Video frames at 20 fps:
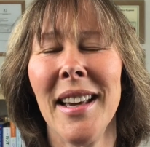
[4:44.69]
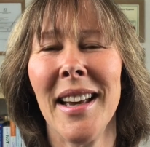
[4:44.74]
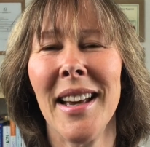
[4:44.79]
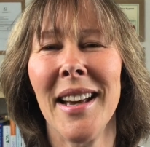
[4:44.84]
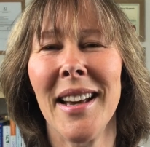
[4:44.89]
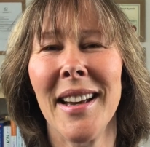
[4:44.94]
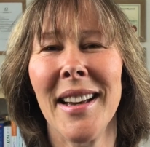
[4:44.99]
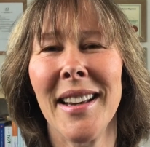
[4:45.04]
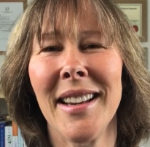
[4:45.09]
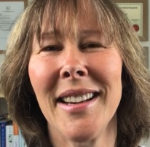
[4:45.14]

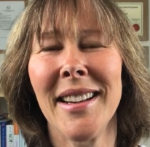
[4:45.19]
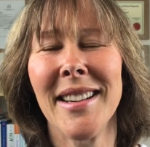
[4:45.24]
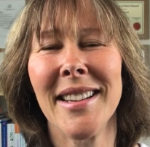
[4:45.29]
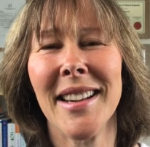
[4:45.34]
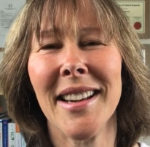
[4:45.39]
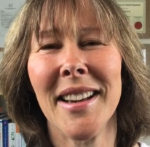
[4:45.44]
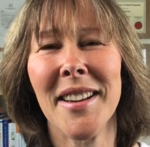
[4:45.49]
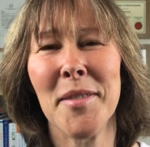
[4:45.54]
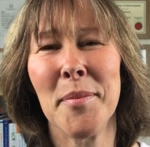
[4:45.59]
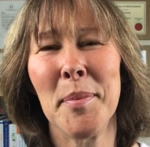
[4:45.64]
And
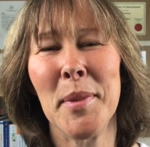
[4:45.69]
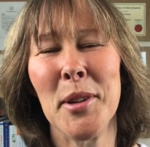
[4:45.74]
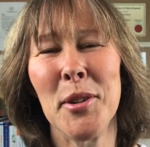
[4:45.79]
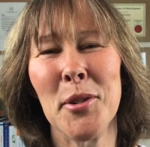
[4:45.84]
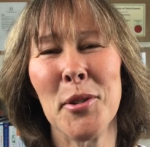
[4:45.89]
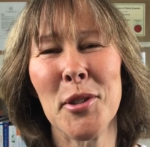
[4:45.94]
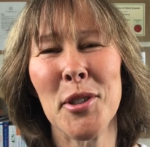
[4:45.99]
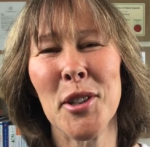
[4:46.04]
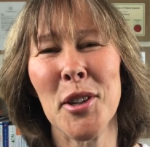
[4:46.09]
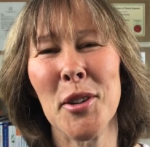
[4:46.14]
I've been
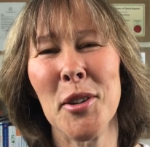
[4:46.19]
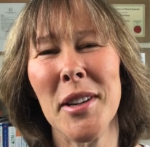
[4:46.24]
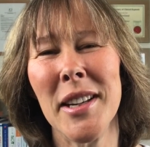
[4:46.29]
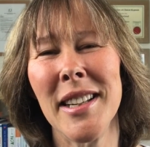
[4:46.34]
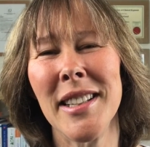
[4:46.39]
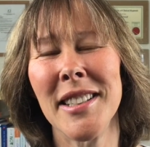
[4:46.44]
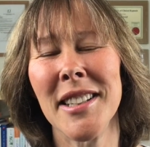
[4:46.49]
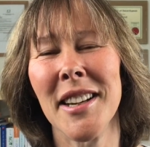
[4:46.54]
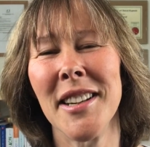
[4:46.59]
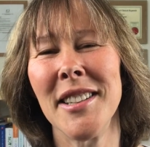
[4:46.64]
also
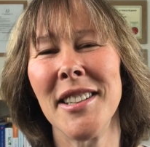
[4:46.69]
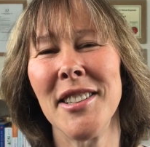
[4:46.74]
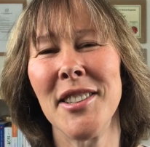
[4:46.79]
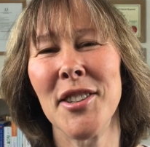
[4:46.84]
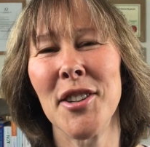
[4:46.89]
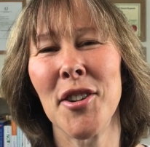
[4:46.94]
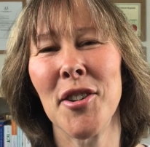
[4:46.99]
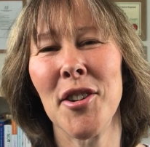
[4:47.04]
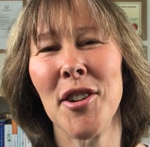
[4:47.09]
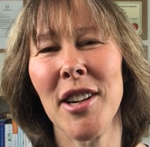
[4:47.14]
excited
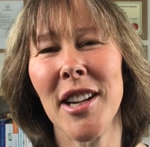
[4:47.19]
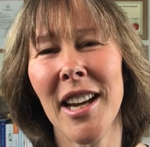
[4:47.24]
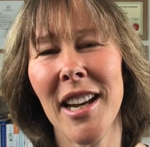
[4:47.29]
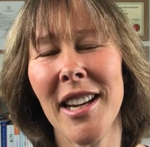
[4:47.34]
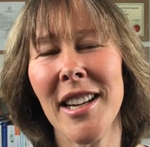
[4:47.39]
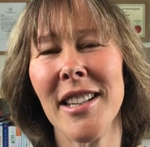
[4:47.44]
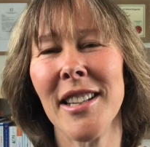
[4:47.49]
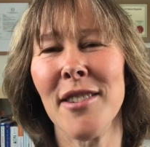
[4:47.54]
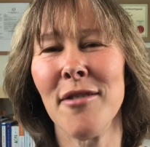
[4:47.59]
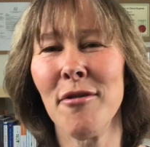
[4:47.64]
to
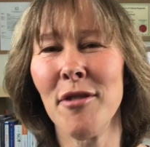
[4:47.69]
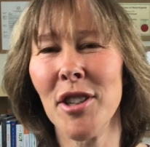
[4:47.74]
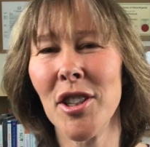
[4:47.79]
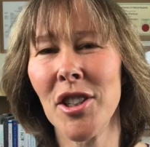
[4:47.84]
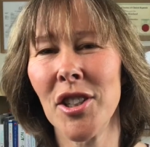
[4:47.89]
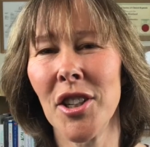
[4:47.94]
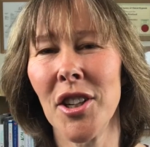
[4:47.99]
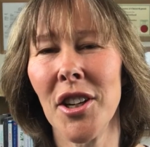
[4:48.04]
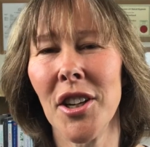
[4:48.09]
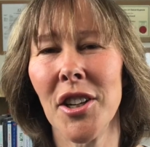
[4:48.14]
create and
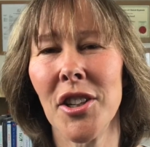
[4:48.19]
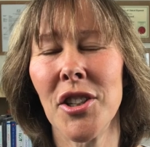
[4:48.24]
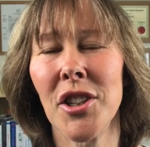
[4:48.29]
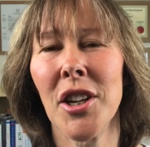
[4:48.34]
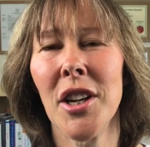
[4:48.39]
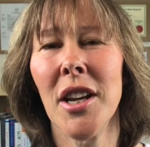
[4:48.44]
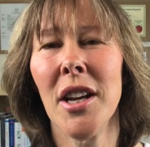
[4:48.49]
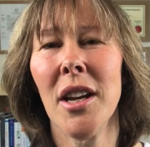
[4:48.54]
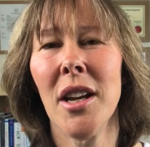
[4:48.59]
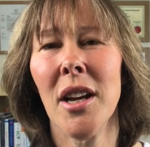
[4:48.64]
research
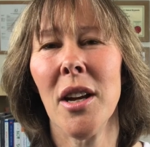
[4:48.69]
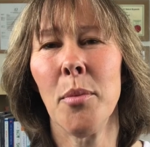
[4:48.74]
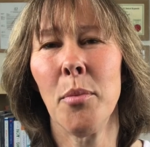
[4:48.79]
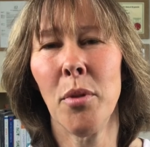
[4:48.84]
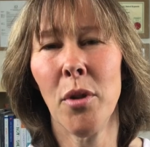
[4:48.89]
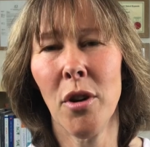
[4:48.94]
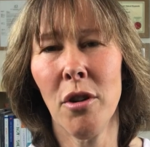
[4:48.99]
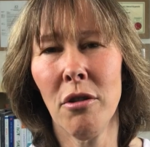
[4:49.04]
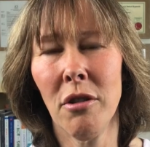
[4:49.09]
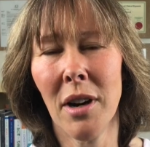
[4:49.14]
a
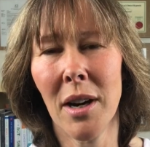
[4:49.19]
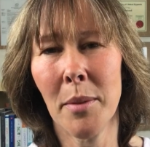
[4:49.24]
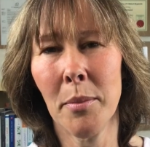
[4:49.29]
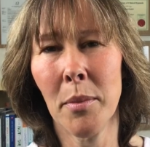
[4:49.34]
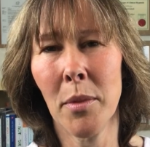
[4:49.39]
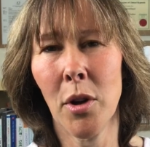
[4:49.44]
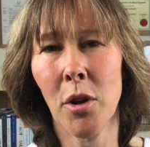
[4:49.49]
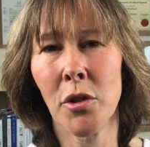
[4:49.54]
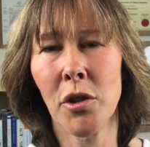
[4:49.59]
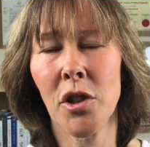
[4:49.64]

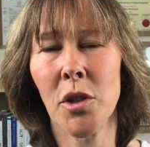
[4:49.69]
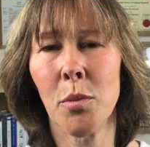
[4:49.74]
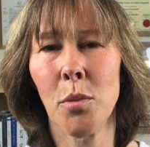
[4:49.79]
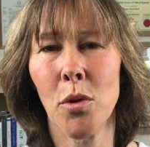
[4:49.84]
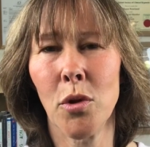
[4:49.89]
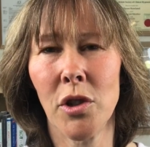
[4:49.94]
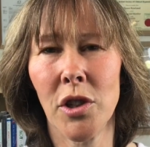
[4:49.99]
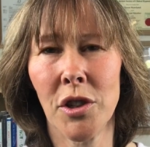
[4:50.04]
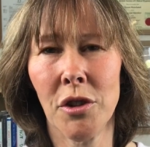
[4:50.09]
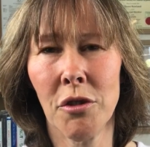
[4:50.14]
program on
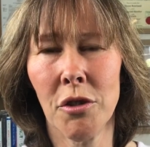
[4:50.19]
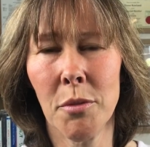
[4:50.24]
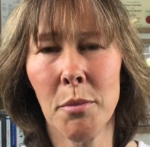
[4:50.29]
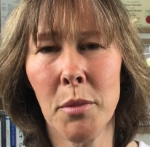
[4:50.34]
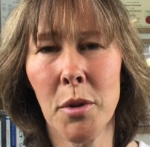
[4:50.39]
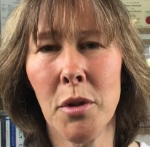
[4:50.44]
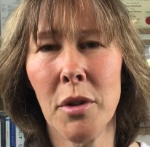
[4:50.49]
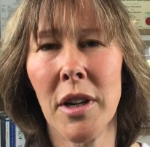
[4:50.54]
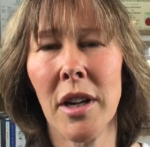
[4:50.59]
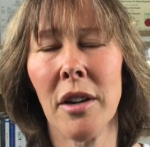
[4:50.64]
supporting your
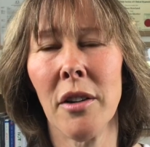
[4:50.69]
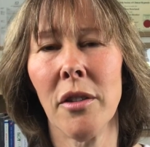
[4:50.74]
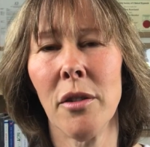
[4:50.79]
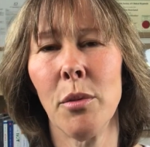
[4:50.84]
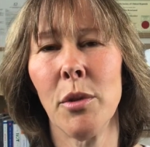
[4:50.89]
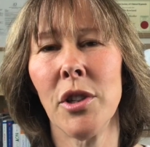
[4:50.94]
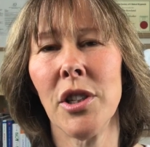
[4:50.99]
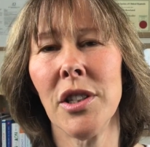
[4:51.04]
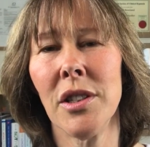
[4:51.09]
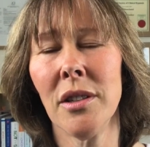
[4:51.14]
immune health,
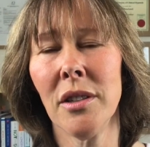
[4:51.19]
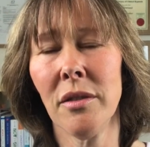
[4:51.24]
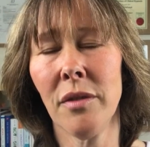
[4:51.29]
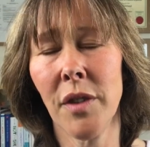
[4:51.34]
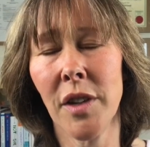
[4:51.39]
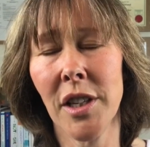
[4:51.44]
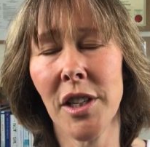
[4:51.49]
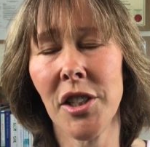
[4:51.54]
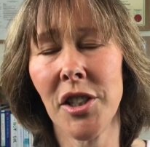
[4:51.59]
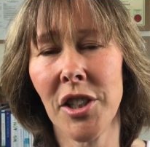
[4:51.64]
which isn't
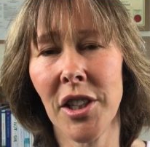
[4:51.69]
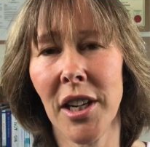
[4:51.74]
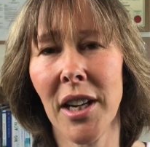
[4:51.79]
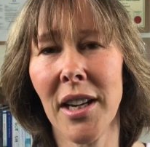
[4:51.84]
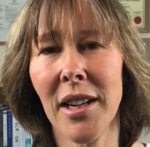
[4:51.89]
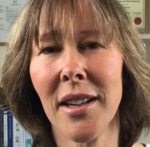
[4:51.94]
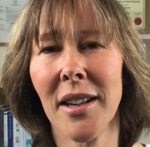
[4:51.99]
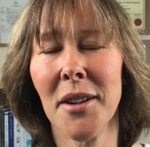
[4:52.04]
finished yet.